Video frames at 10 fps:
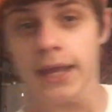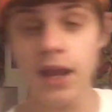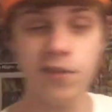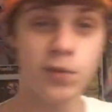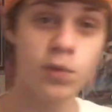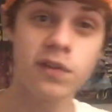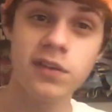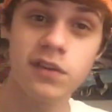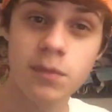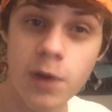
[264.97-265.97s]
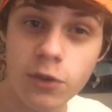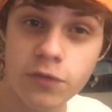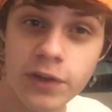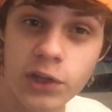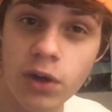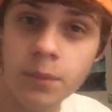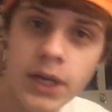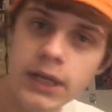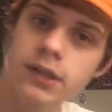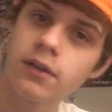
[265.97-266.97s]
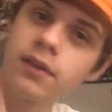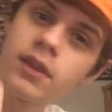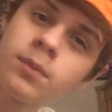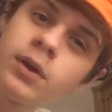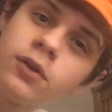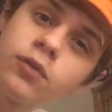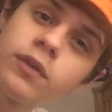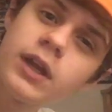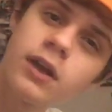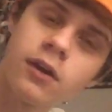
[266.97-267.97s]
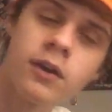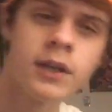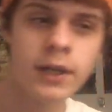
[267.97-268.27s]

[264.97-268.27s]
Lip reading: And if you want to see some other video I made, click that button over there.